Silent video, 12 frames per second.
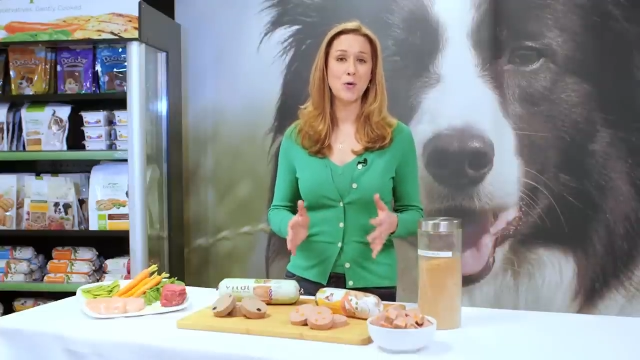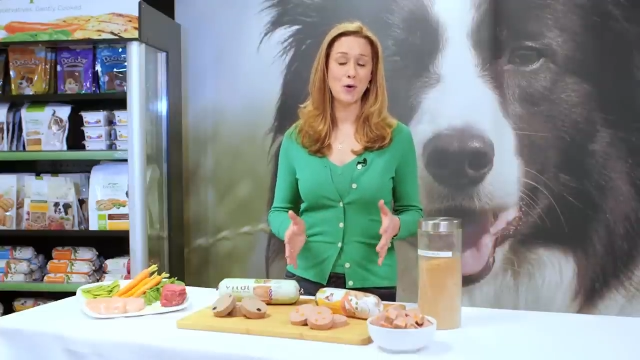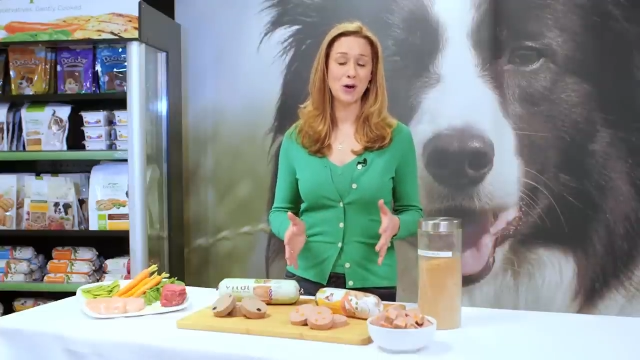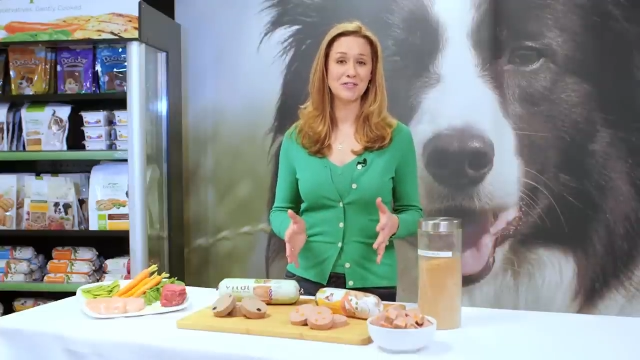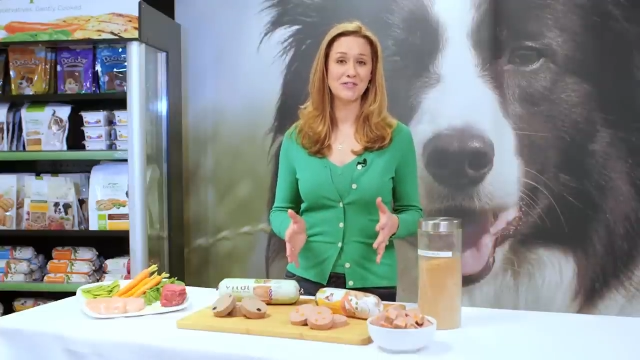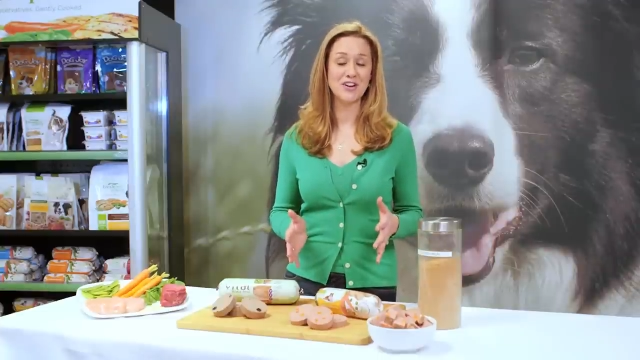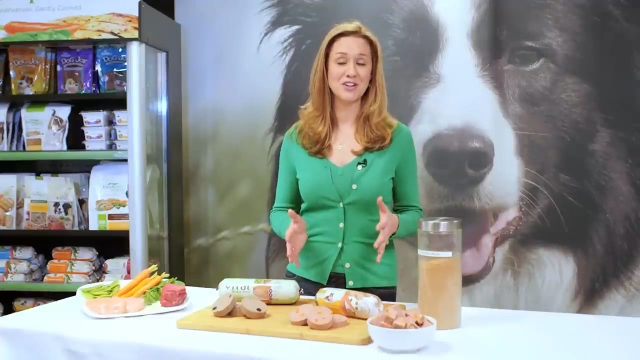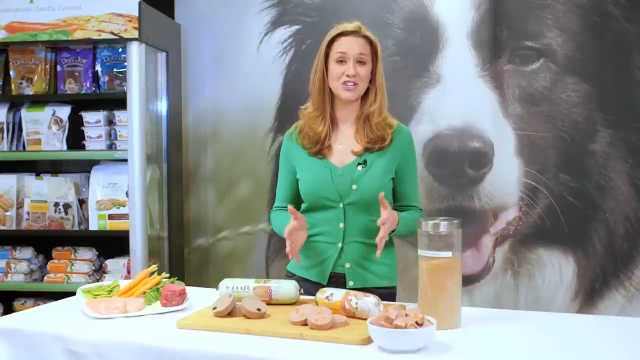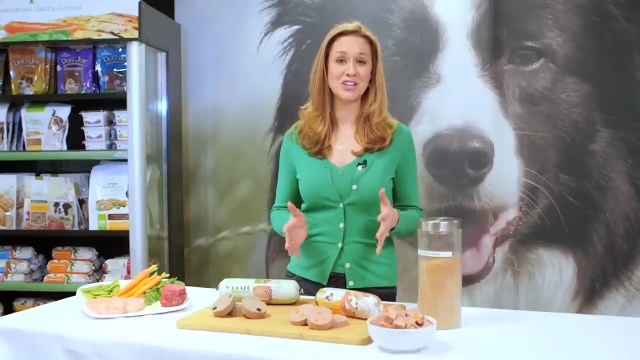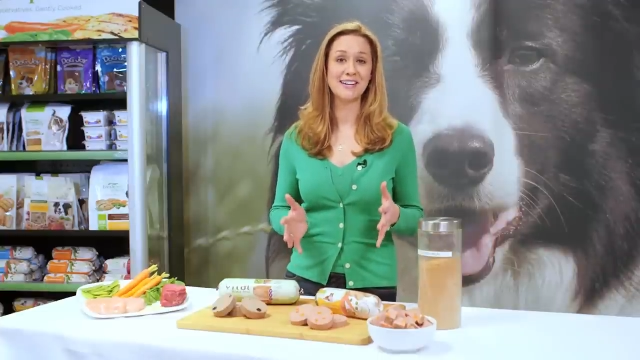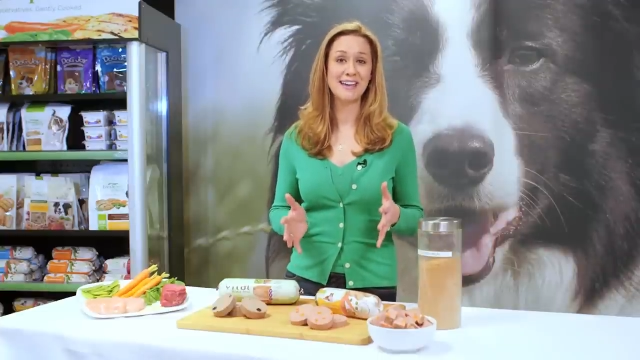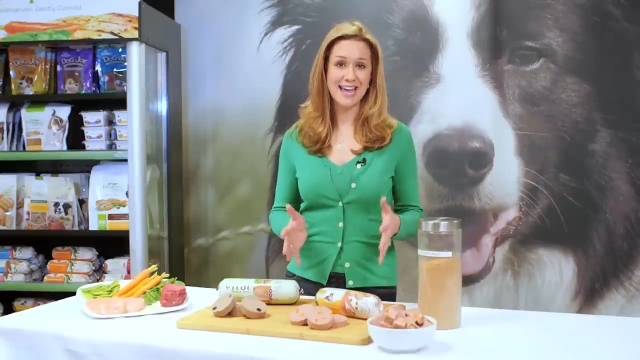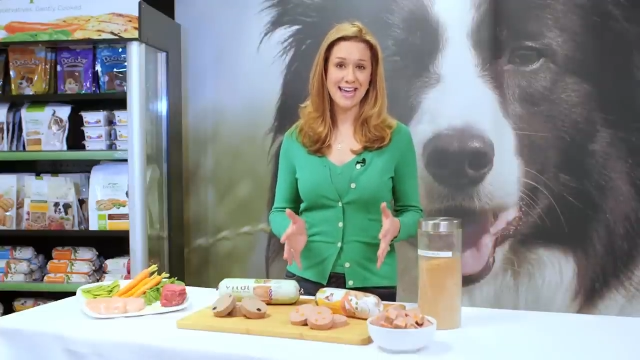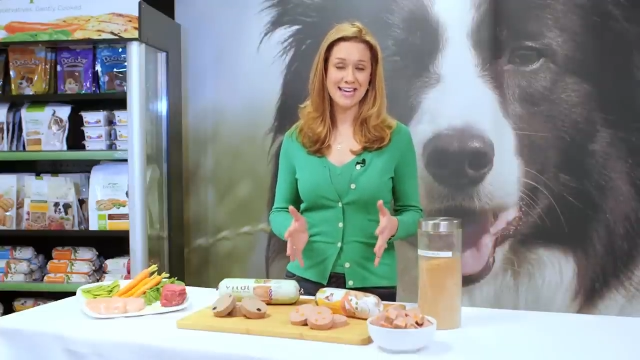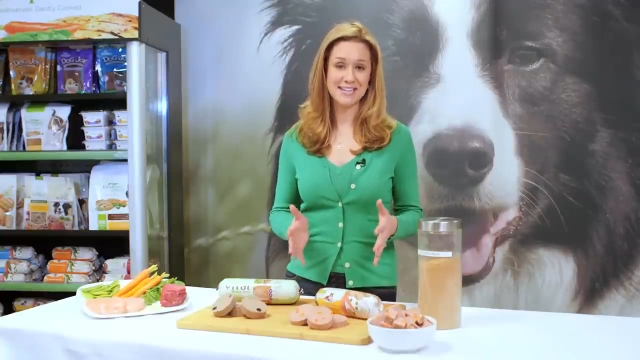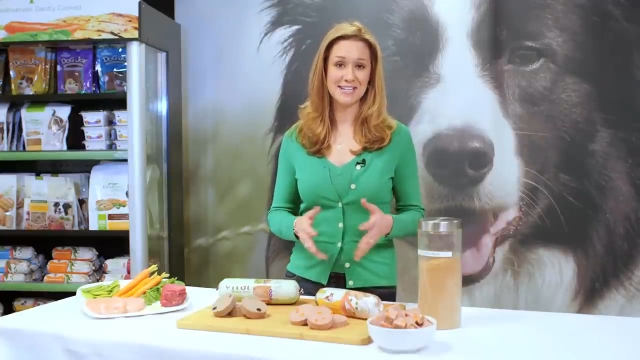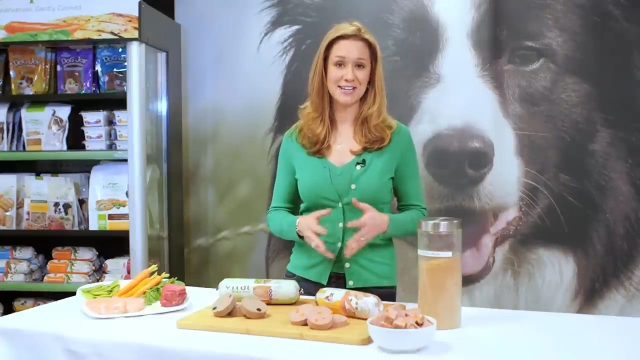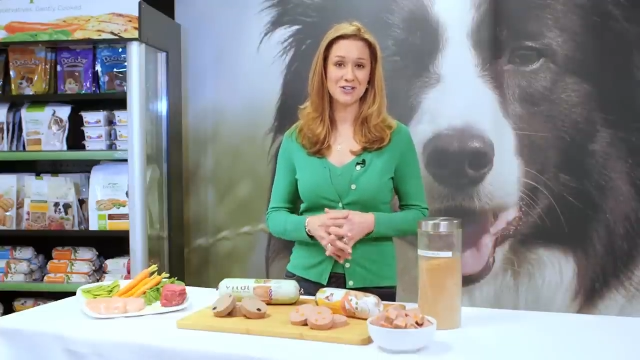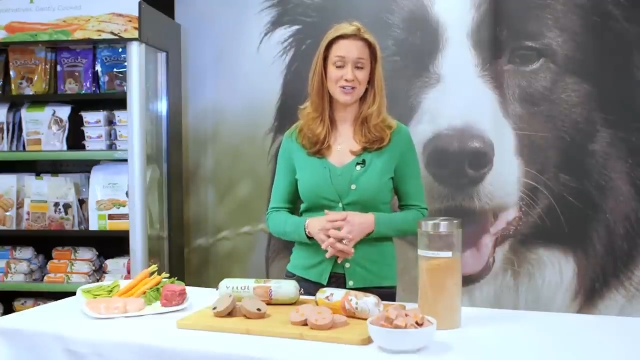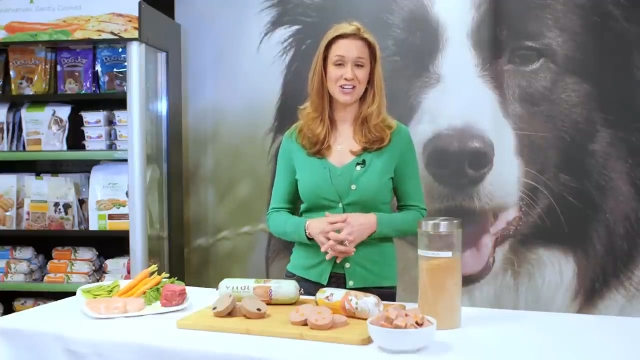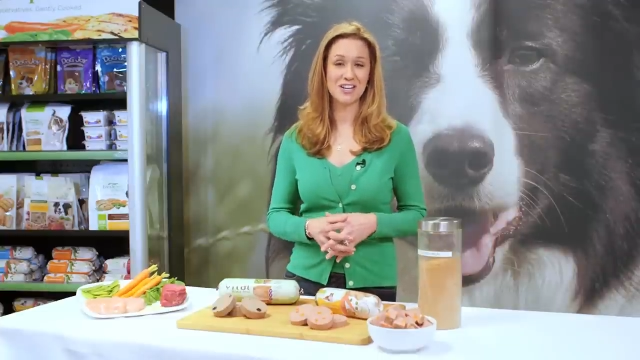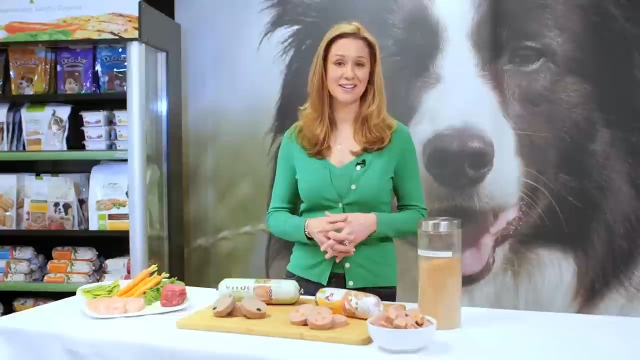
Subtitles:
organ function, and energy.